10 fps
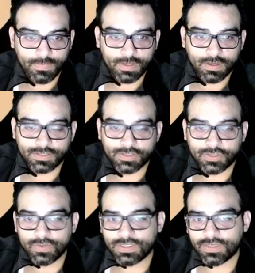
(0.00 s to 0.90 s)
it says
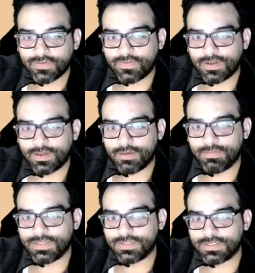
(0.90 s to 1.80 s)
UNICEF
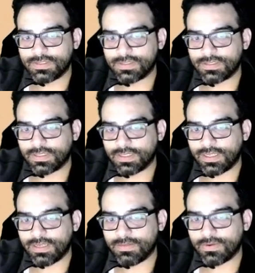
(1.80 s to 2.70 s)
bases this
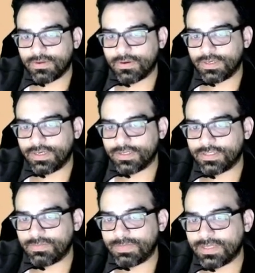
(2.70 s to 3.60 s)
claim on an
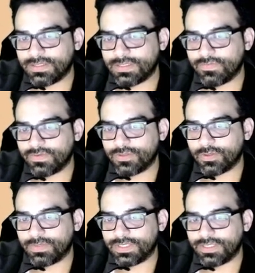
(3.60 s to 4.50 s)
expansive
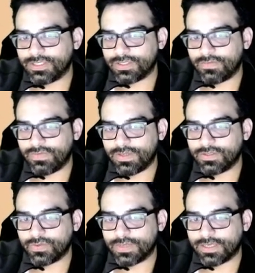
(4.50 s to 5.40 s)
interpretation of the
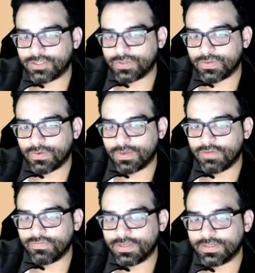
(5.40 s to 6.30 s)
International
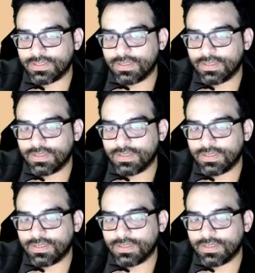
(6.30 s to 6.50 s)
Covenant